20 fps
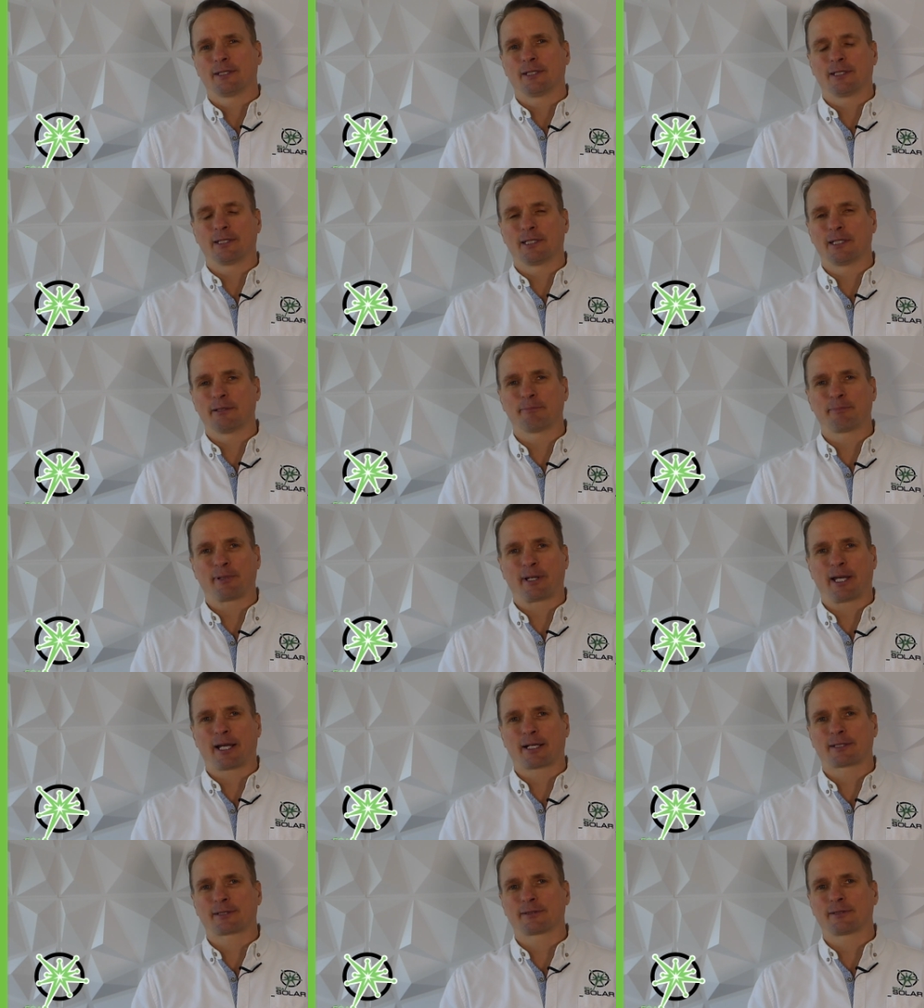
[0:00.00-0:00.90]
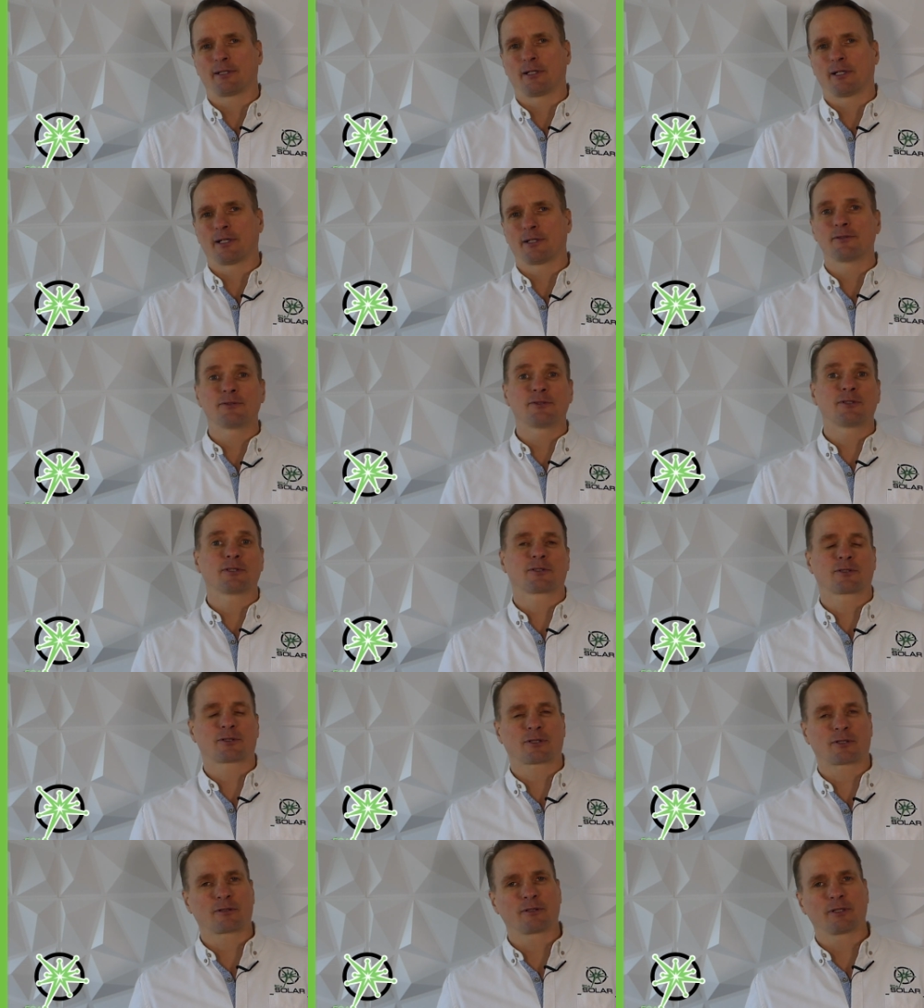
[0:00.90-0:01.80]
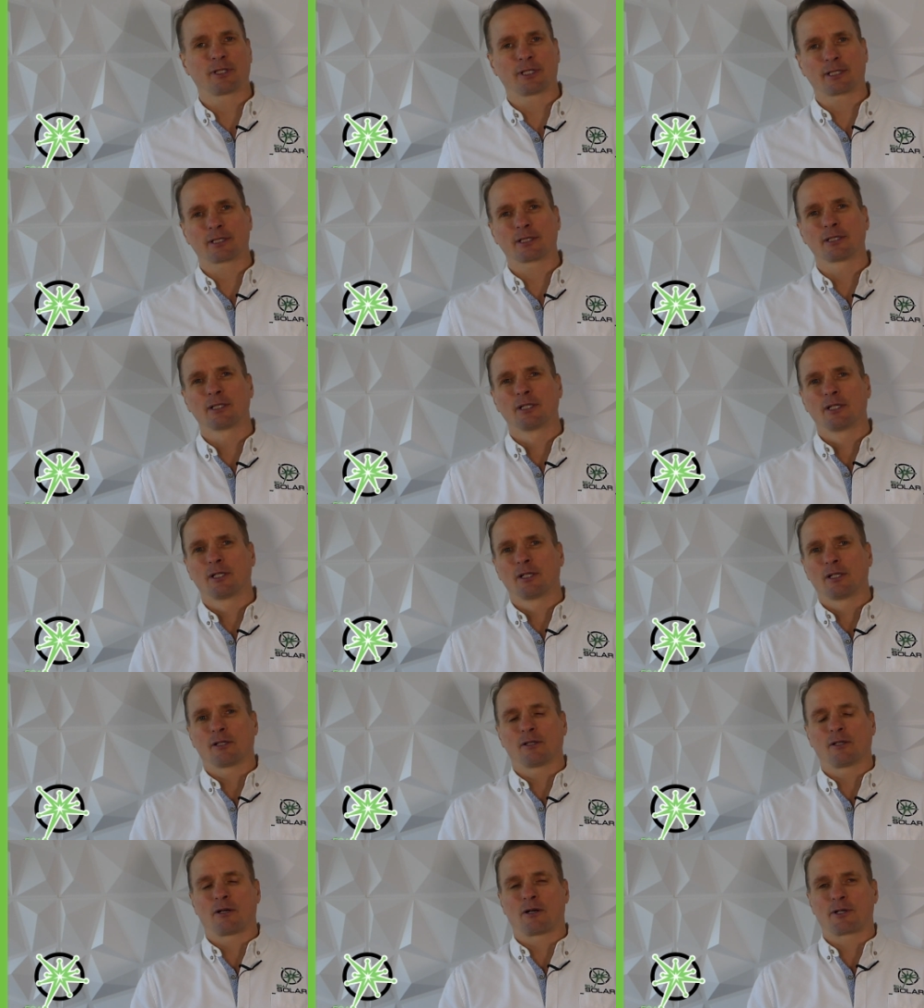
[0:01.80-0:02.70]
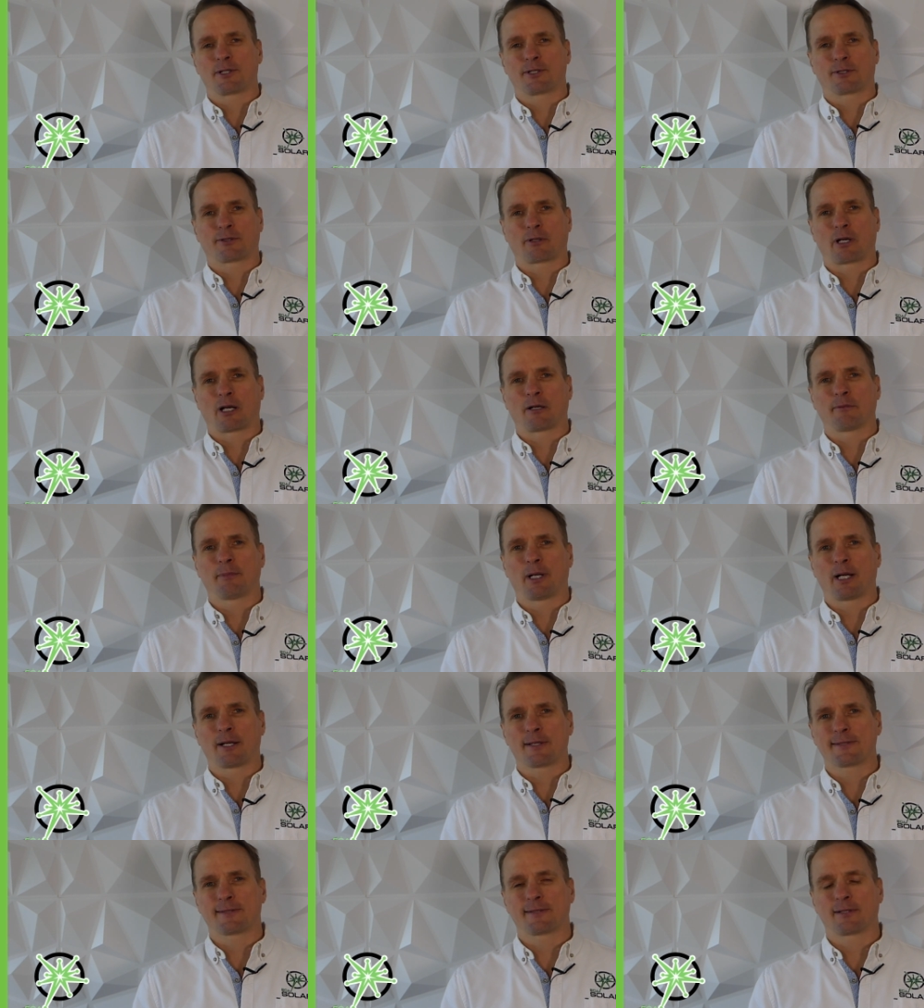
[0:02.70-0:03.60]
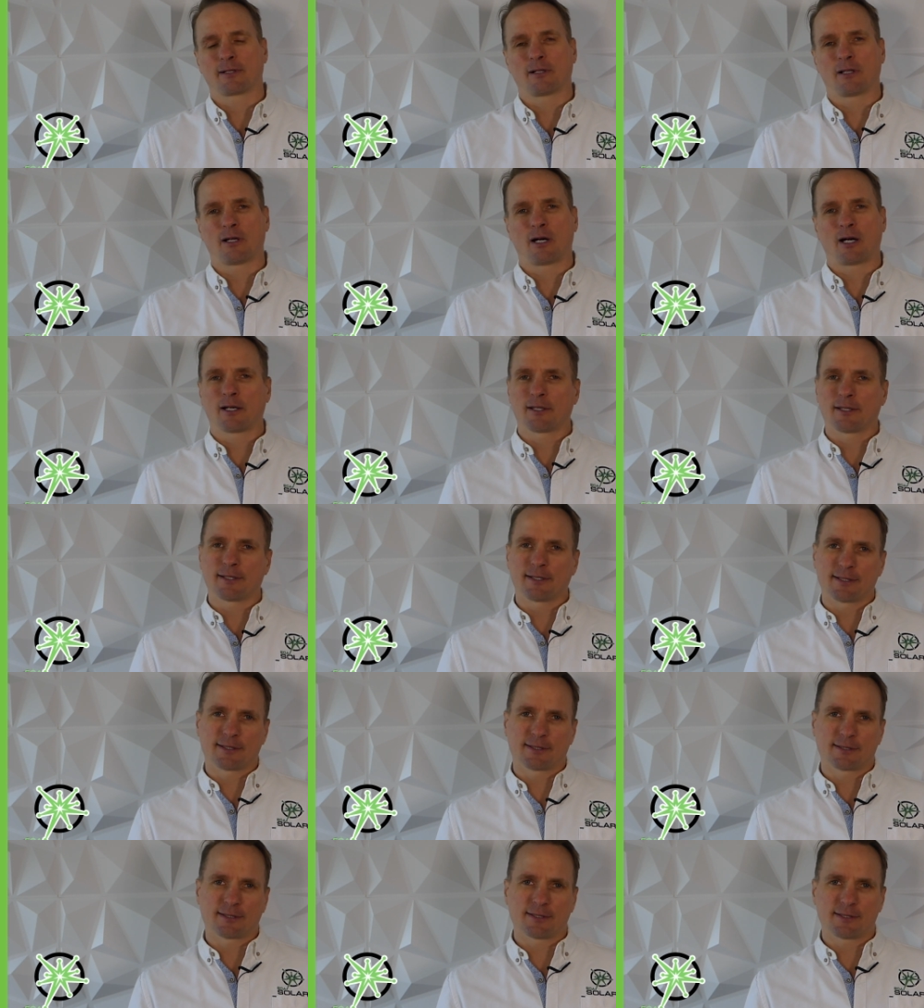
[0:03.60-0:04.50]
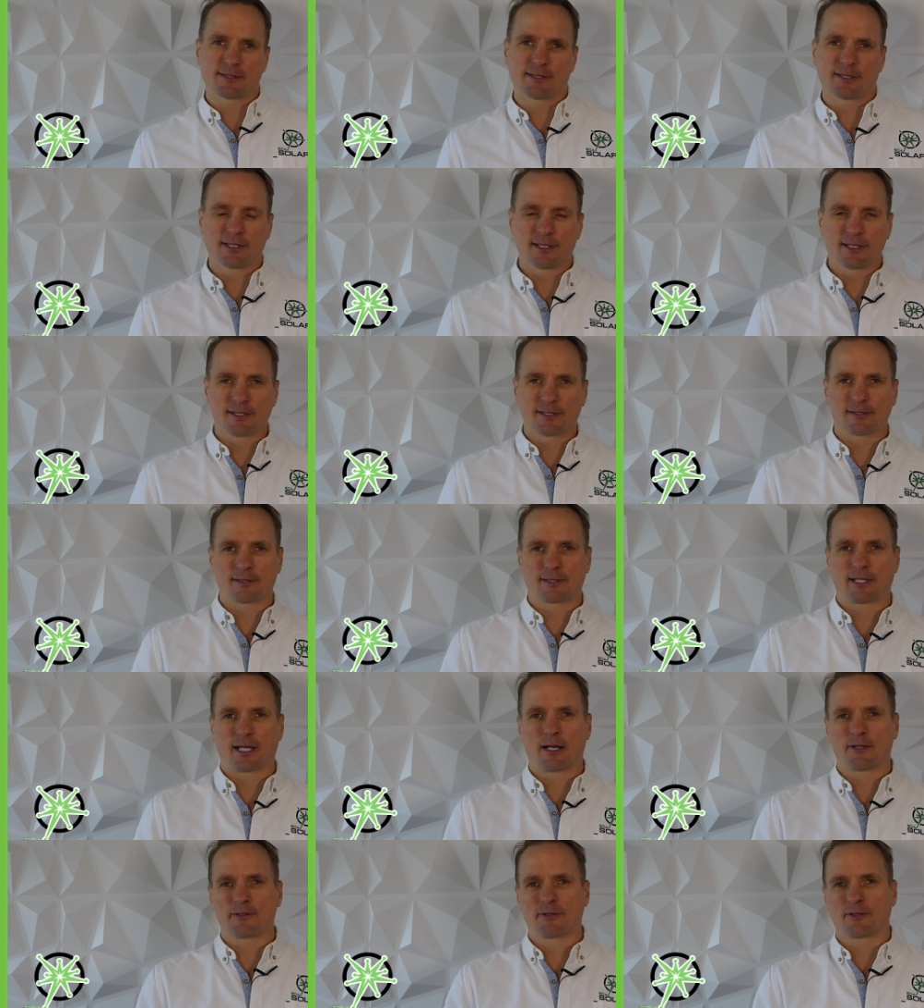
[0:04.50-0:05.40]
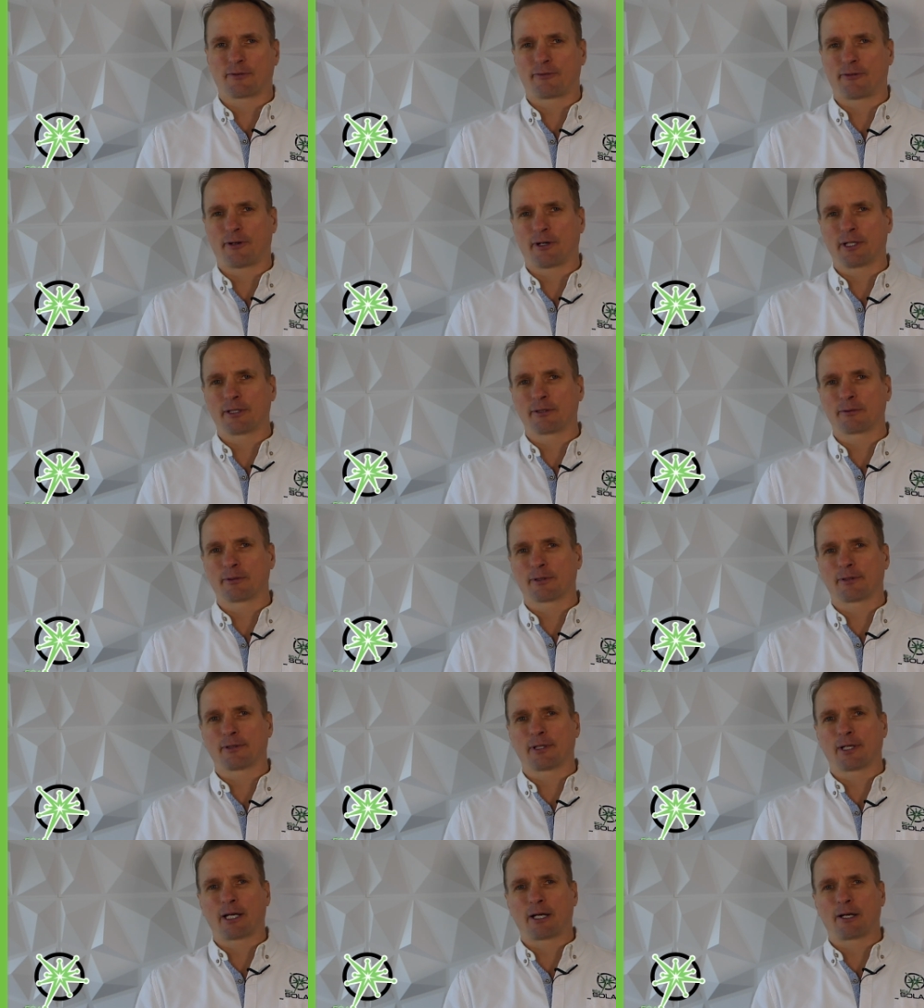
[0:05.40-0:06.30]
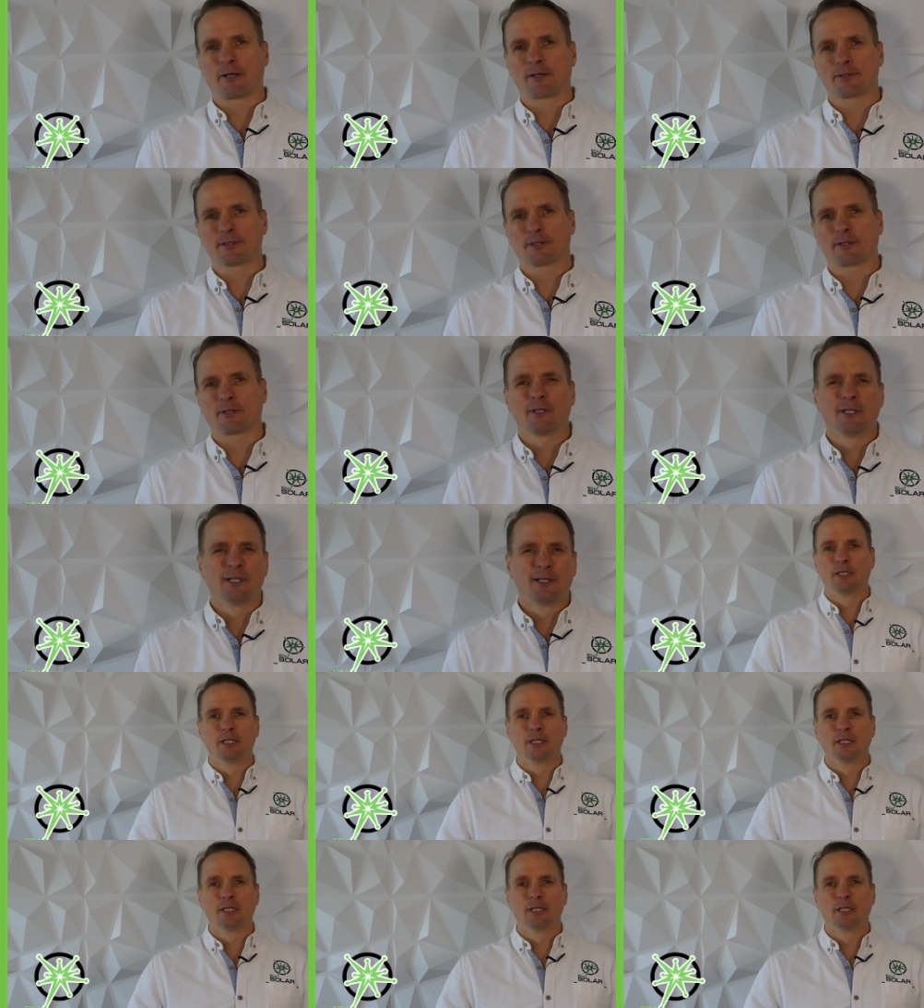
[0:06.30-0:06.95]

an impact on deterring large ground mounts that a lot of these cities and towns are fighting with now. So